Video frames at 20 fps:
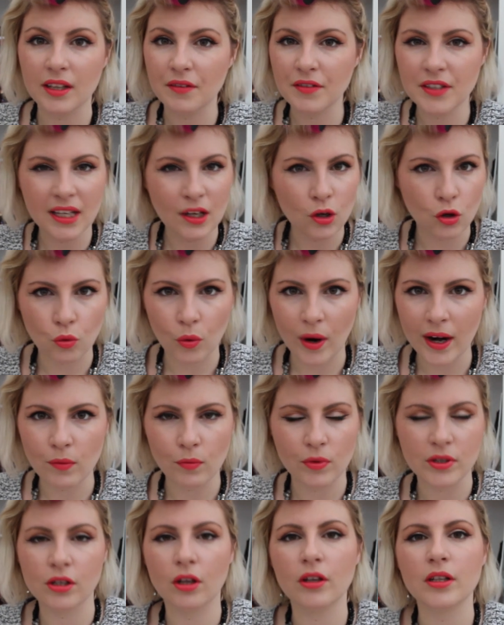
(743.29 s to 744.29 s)
I've seen
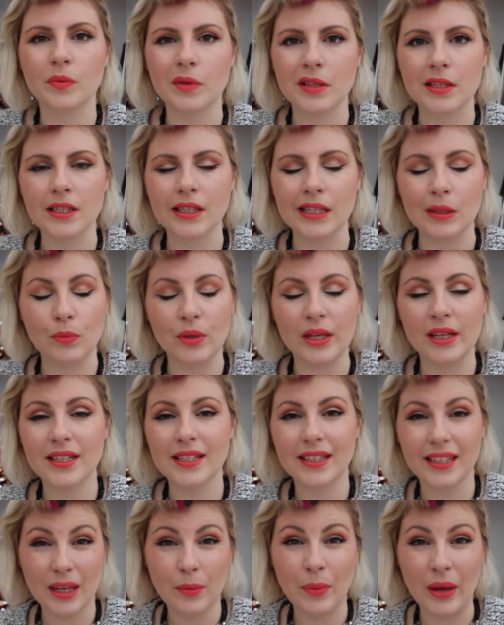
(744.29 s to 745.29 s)
great results with
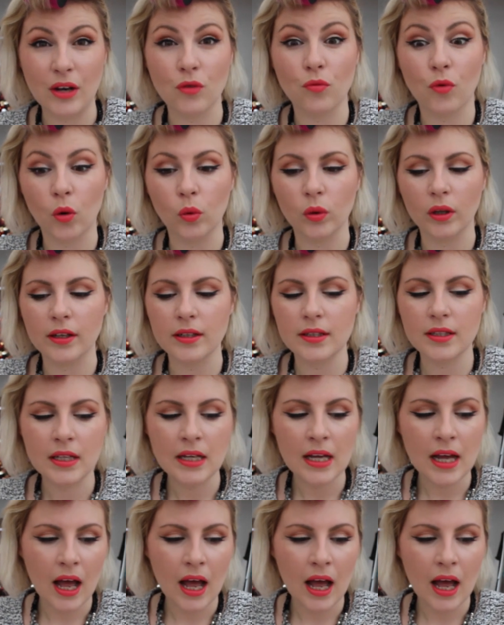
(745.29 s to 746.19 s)
sleep-in rollers,